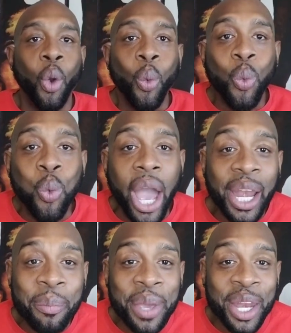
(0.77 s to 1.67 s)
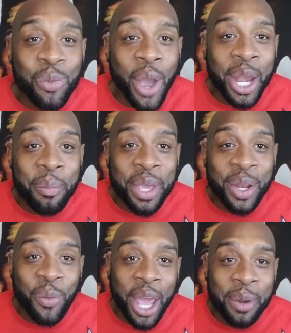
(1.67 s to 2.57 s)
Wait a minute, wait a
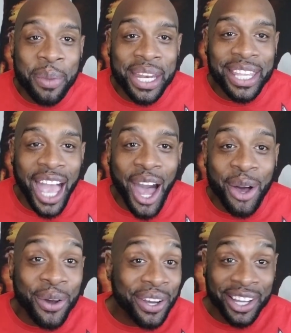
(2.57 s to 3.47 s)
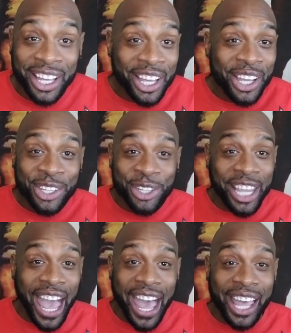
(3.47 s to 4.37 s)
minute, wait a minute, y'all. You
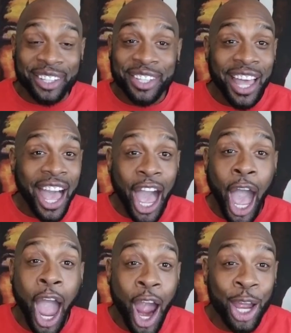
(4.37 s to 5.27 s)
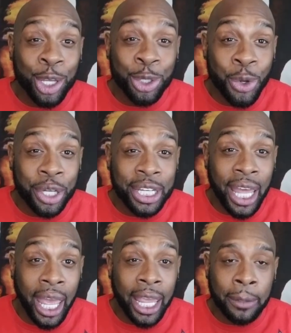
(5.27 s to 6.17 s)
guys, how are you doing
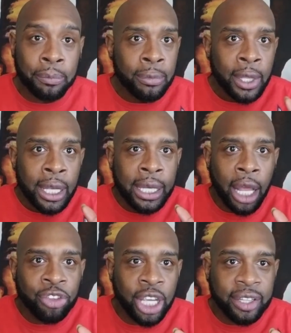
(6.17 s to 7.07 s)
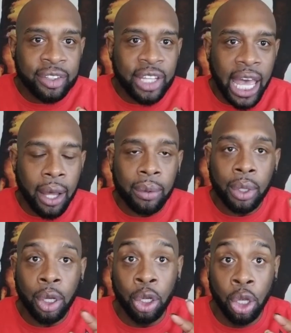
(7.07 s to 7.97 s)
today? Now check this out.
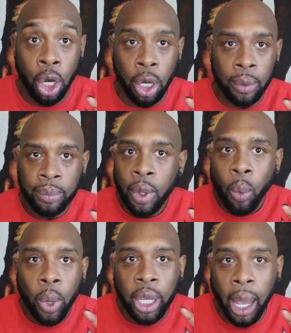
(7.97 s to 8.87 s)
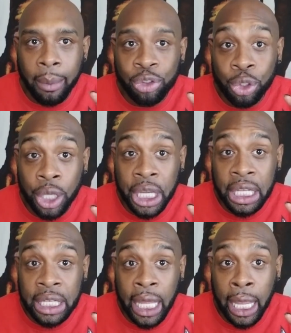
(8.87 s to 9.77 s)
Look, we're coming to you again
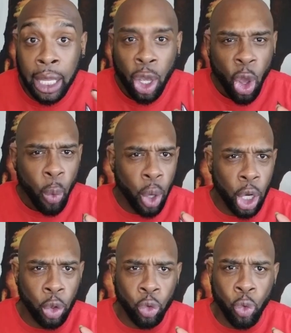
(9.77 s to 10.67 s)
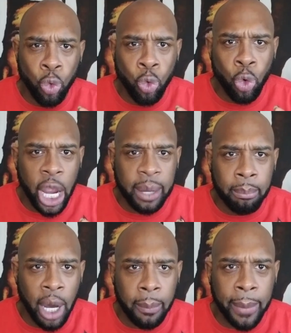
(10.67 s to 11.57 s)
today with a great
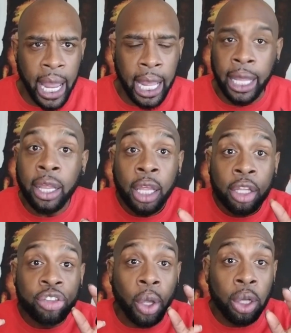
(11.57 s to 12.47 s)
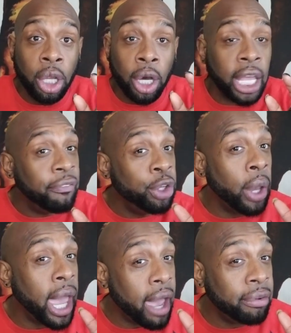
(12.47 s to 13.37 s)
mukbang. So look, if you
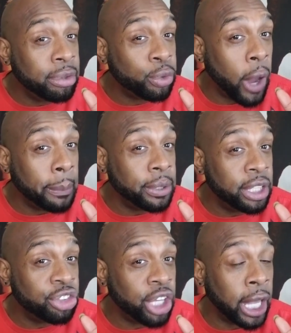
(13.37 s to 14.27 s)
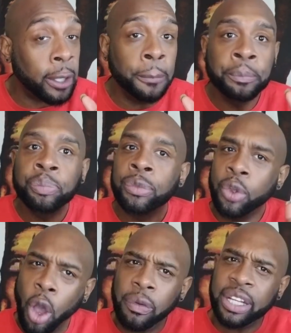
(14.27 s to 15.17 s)
haven't subscribed to this channel,
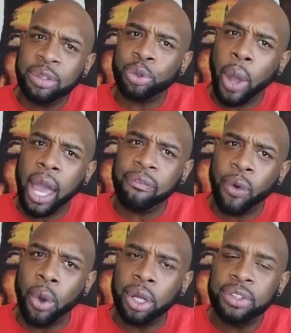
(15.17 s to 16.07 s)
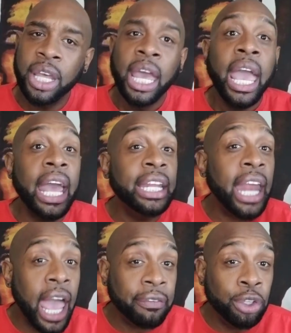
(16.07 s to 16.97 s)
go over there and subscribe for us. And then
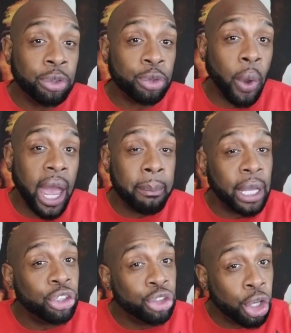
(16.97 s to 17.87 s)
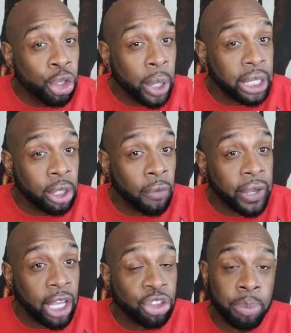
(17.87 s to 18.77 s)
after you subscribe, make sure you hit the
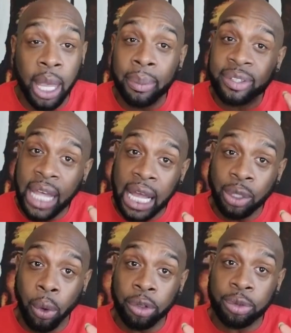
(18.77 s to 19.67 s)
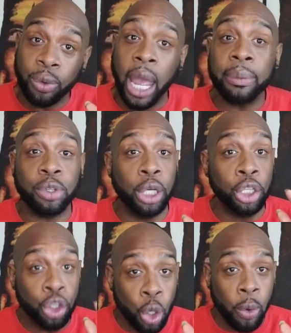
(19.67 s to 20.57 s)
notification bell beside the word subscribe so
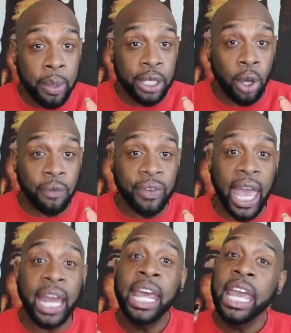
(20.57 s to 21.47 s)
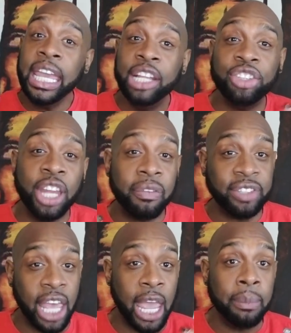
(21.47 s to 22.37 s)
that you will be notified each and every
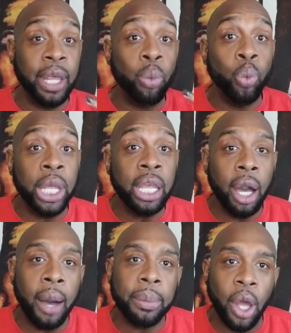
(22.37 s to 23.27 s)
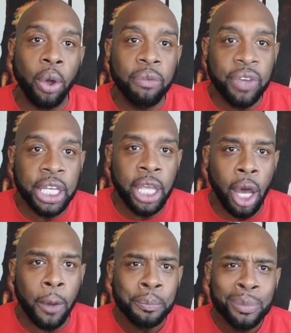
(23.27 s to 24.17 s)
time that we upload a
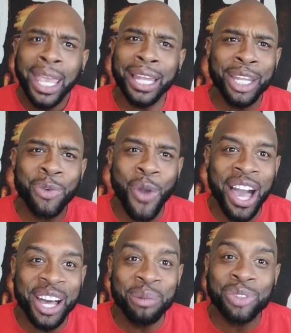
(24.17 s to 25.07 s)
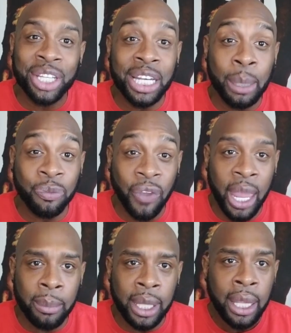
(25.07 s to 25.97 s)
video. And then welcome to the Lips
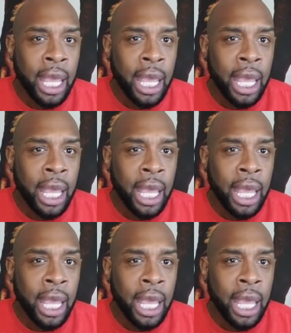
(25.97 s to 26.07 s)
family.